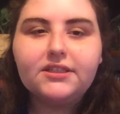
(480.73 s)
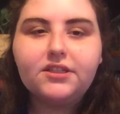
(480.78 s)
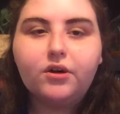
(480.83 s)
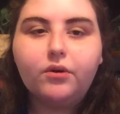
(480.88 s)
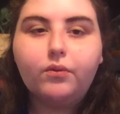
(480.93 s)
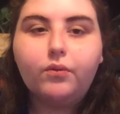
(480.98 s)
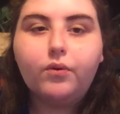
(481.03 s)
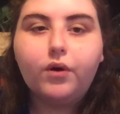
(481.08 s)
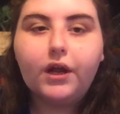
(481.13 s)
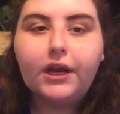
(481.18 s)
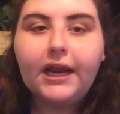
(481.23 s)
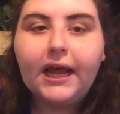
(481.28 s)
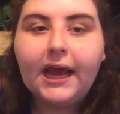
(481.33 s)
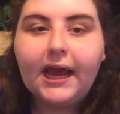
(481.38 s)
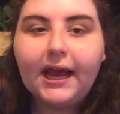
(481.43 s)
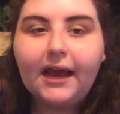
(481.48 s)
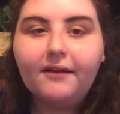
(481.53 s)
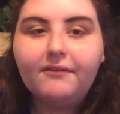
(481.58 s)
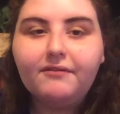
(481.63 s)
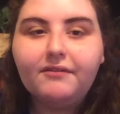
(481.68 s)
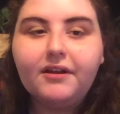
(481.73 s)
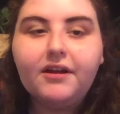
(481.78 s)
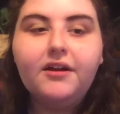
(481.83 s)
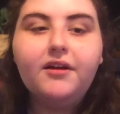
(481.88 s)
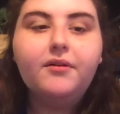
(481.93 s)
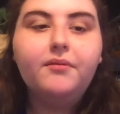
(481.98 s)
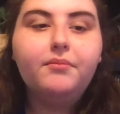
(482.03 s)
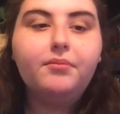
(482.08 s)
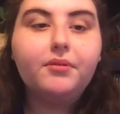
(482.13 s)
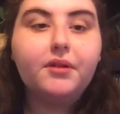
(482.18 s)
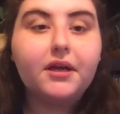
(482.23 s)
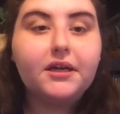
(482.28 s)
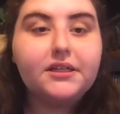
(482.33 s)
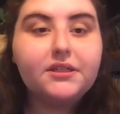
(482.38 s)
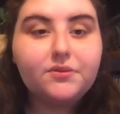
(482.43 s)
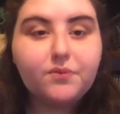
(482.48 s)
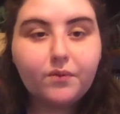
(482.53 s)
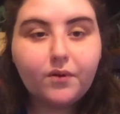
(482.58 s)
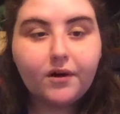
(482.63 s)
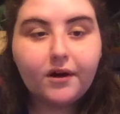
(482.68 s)
So 1/2
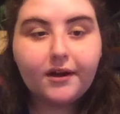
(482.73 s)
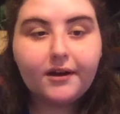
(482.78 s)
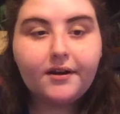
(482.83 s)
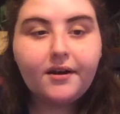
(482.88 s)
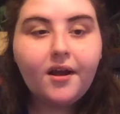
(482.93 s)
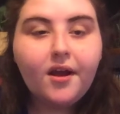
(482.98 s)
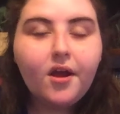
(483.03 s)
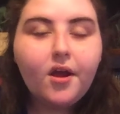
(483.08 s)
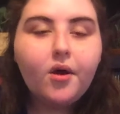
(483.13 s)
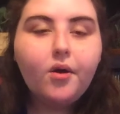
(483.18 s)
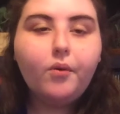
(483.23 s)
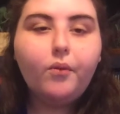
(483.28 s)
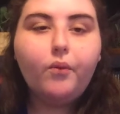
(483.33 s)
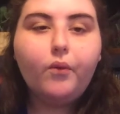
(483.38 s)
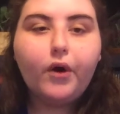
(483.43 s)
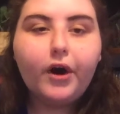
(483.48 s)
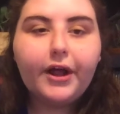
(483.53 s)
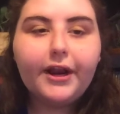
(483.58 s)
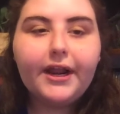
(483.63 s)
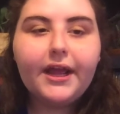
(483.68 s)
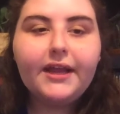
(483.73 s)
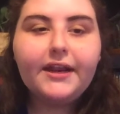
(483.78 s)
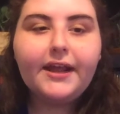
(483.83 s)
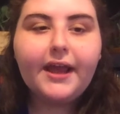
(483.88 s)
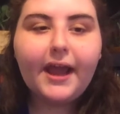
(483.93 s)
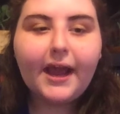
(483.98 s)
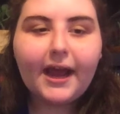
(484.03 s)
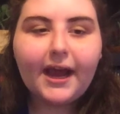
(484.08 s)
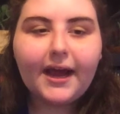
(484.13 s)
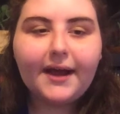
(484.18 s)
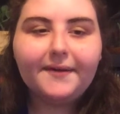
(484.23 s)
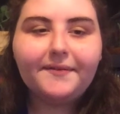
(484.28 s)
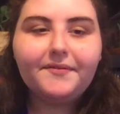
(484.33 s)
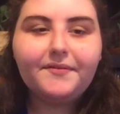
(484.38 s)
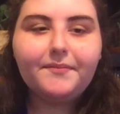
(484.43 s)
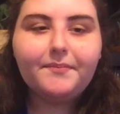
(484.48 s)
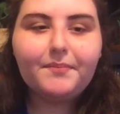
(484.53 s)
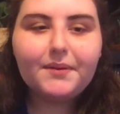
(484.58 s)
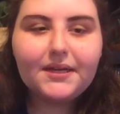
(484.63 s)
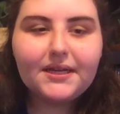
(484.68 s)
plus 1, 1.5
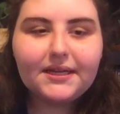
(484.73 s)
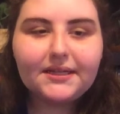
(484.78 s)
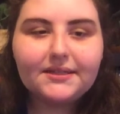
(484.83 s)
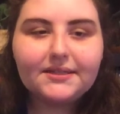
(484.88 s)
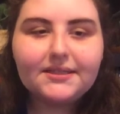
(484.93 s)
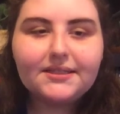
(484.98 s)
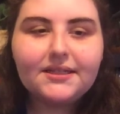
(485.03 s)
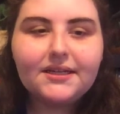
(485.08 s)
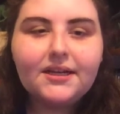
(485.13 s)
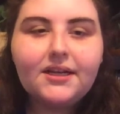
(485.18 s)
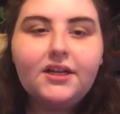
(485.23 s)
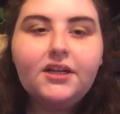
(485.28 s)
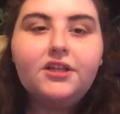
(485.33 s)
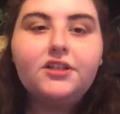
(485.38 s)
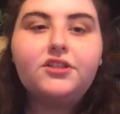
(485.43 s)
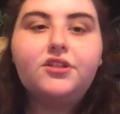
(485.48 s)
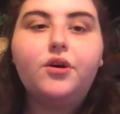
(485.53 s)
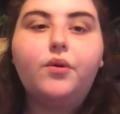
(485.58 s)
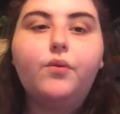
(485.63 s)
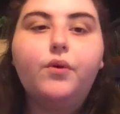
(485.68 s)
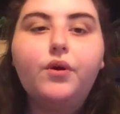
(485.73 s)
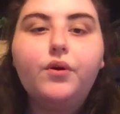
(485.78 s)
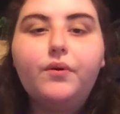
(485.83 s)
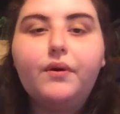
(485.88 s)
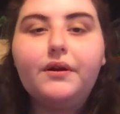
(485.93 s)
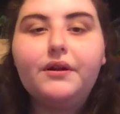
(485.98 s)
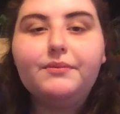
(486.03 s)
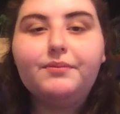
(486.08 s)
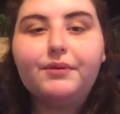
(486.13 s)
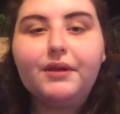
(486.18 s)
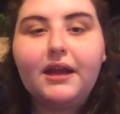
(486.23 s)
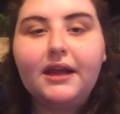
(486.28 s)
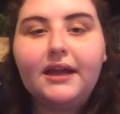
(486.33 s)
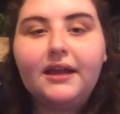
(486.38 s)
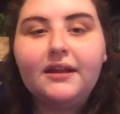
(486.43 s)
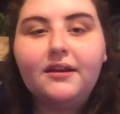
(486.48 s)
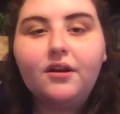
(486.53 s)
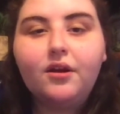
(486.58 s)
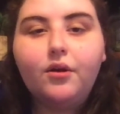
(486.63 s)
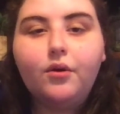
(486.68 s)
beats. So we're going to play
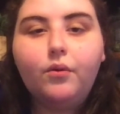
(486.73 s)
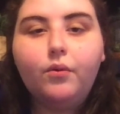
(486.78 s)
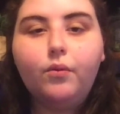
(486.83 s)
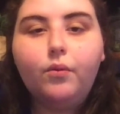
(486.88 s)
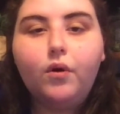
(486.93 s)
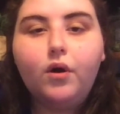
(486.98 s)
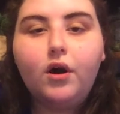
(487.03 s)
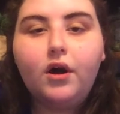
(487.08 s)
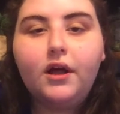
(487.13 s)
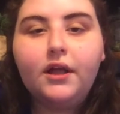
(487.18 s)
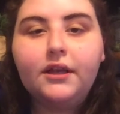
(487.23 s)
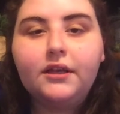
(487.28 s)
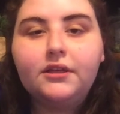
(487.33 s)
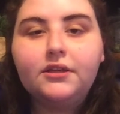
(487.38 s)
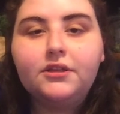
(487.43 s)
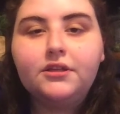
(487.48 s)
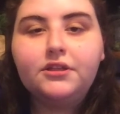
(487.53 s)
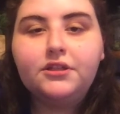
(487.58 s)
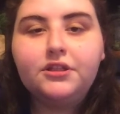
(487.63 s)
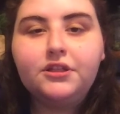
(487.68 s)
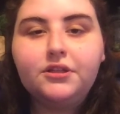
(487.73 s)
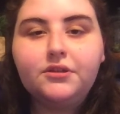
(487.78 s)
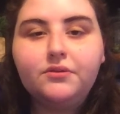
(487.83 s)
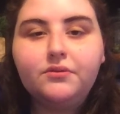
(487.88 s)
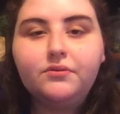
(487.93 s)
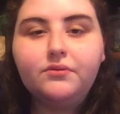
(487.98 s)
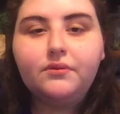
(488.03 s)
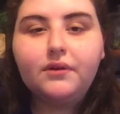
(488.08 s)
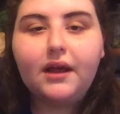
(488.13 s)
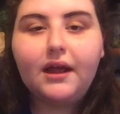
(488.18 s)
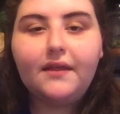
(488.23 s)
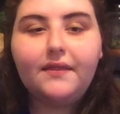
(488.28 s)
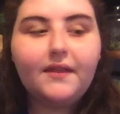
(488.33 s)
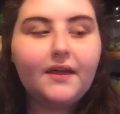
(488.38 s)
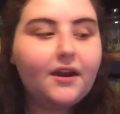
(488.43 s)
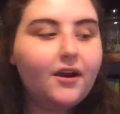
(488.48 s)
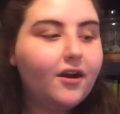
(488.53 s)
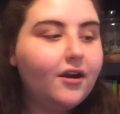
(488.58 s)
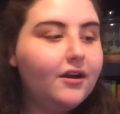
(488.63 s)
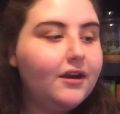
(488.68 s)
it 1, 2, and
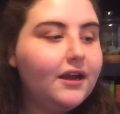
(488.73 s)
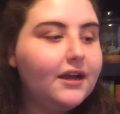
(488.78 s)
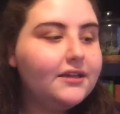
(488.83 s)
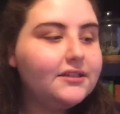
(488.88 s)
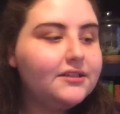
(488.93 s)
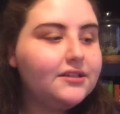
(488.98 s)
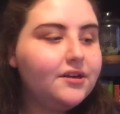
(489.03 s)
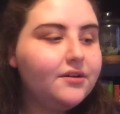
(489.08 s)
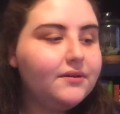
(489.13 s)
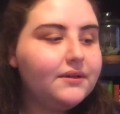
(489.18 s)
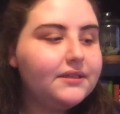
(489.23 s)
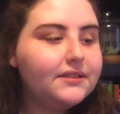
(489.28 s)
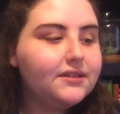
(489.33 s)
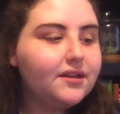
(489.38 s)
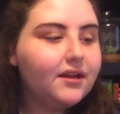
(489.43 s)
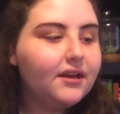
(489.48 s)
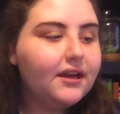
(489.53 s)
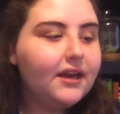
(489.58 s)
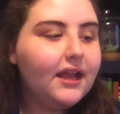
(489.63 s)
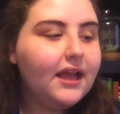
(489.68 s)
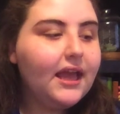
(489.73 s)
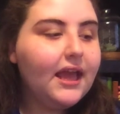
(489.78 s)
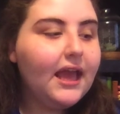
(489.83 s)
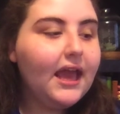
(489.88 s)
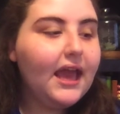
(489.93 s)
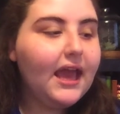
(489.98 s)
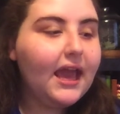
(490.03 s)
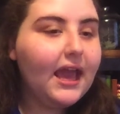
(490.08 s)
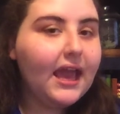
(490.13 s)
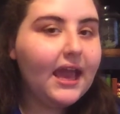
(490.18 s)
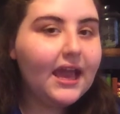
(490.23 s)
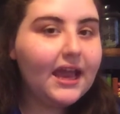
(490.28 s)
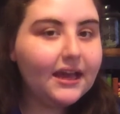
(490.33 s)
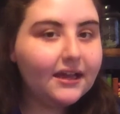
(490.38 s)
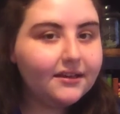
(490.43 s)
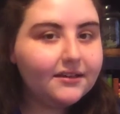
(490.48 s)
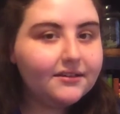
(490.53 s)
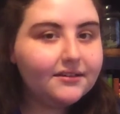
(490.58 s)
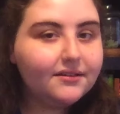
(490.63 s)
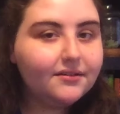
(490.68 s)
then our next note is on
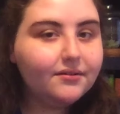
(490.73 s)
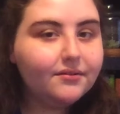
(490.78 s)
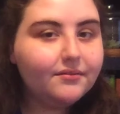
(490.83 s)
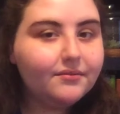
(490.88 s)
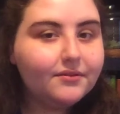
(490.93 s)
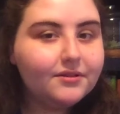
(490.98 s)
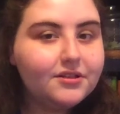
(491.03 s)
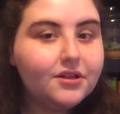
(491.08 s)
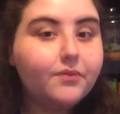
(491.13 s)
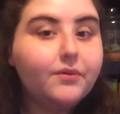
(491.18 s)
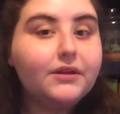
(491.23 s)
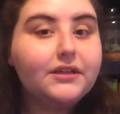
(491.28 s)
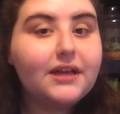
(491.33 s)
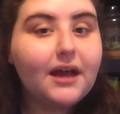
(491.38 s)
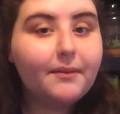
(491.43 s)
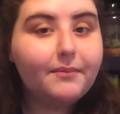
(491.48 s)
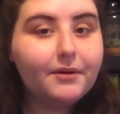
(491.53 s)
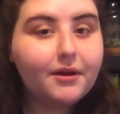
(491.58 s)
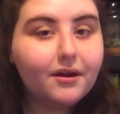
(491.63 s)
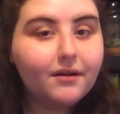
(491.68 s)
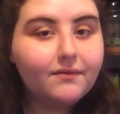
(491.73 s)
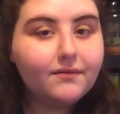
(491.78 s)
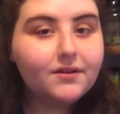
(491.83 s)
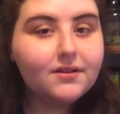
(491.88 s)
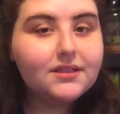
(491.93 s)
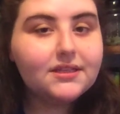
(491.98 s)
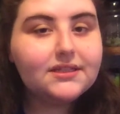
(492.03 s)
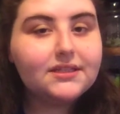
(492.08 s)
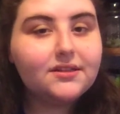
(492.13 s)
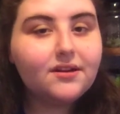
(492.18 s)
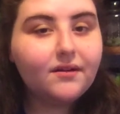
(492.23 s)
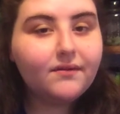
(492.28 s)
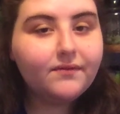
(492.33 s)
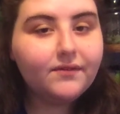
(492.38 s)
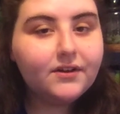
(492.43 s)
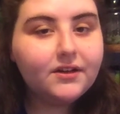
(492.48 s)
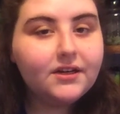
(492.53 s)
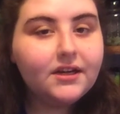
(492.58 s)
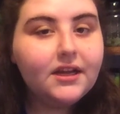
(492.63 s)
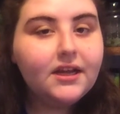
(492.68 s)
and. So we're tapping our foot. This is our
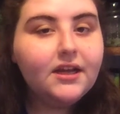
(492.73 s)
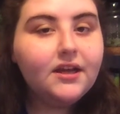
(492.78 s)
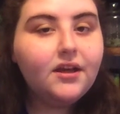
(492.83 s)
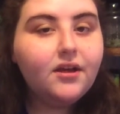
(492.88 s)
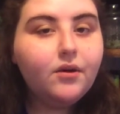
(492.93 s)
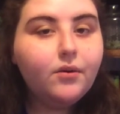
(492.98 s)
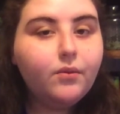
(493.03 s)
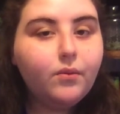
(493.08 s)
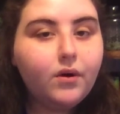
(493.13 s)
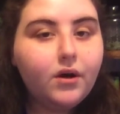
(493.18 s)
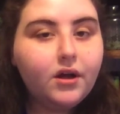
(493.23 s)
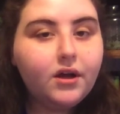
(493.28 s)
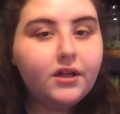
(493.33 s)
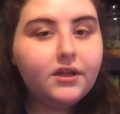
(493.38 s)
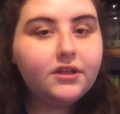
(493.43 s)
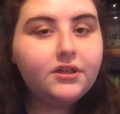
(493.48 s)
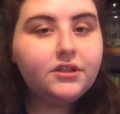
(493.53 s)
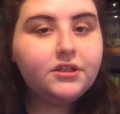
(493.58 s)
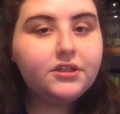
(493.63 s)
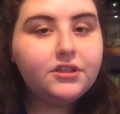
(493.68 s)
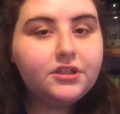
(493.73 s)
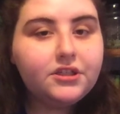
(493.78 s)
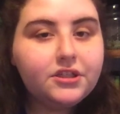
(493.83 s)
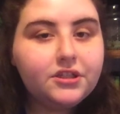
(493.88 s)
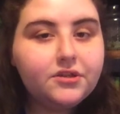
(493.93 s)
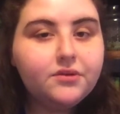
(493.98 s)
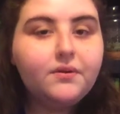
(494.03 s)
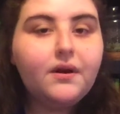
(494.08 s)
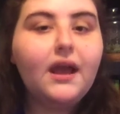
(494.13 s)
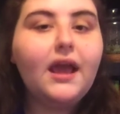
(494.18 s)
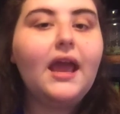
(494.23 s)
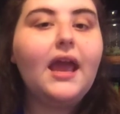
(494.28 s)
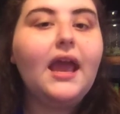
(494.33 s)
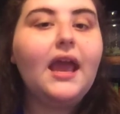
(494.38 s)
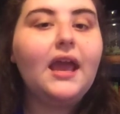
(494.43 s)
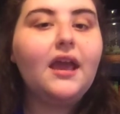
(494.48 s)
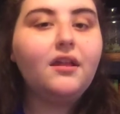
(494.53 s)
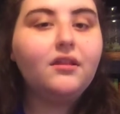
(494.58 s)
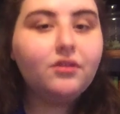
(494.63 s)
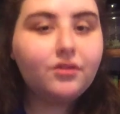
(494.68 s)
foot. 1, 2,
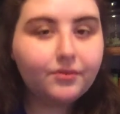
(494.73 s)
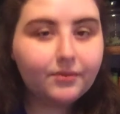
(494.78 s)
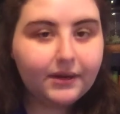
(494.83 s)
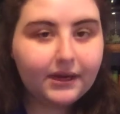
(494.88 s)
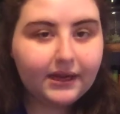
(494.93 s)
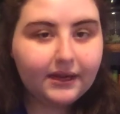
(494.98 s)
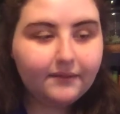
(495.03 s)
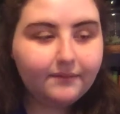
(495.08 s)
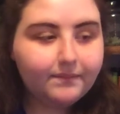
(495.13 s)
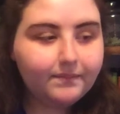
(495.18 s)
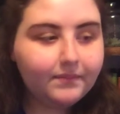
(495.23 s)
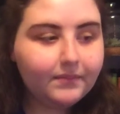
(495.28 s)
and 3.